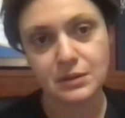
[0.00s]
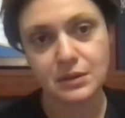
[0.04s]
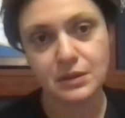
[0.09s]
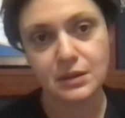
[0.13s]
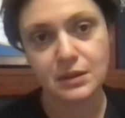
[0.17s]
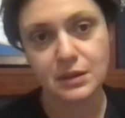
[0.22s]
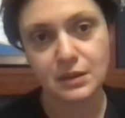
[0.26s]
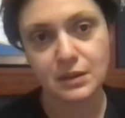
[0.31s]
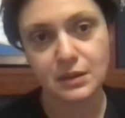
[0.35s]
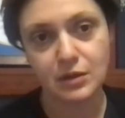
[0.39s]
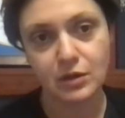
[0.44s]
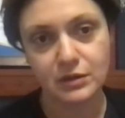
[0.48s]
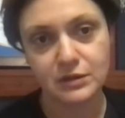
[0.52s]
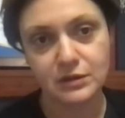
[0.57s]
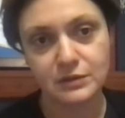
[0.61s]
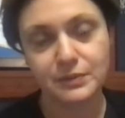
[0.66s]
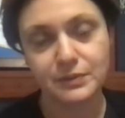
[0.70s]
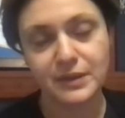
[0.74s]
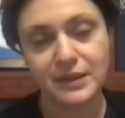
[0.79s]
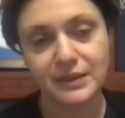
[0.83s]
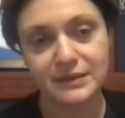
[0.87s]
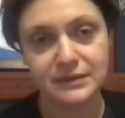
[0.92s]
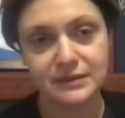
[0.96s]
The court
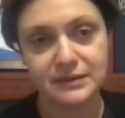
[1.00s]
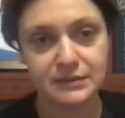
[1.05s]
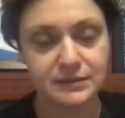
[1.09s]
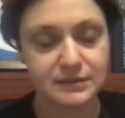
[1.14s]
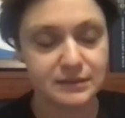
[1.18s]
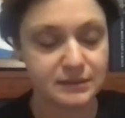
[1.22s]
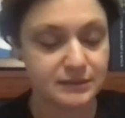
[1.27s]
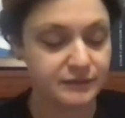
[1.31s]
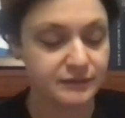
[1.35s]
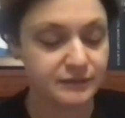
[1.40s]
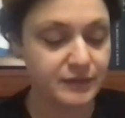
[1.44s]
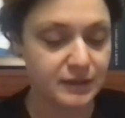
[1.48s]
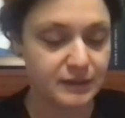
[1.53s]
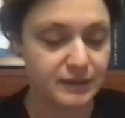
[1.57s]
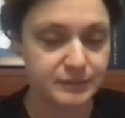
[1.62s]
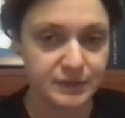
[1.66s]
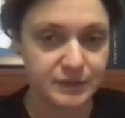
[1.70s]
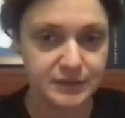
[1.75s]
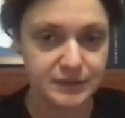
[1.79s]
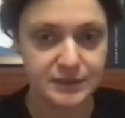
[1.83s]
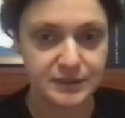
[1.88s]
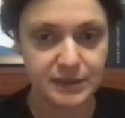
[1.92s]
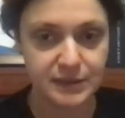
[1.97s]
practice
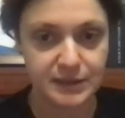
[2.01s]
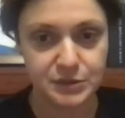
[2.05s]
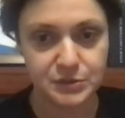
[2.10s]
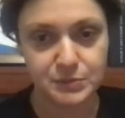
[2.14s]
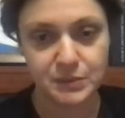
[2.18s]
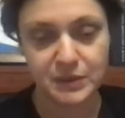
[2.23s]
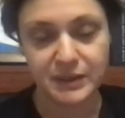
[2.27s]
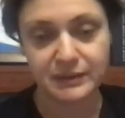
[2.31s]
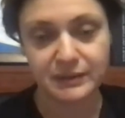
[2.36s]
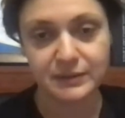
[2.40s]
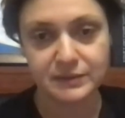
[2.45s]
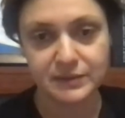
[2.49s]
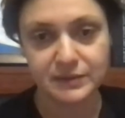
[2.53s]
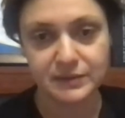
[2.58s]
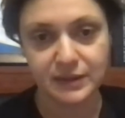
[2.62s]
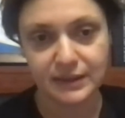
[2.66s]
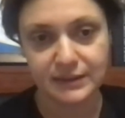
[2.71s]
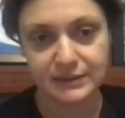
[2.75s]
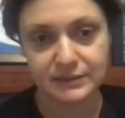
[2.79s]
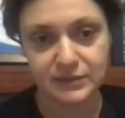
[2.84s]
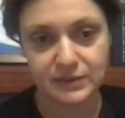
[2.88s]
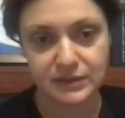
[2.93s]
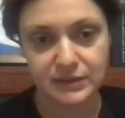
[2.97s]
developed in such manner
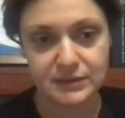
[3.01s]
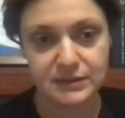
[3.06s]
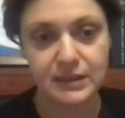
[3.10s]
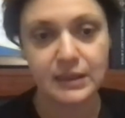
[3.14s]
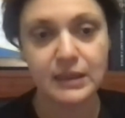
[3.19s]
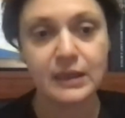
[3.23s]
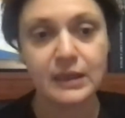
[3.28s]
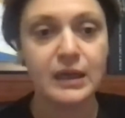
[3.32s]
that this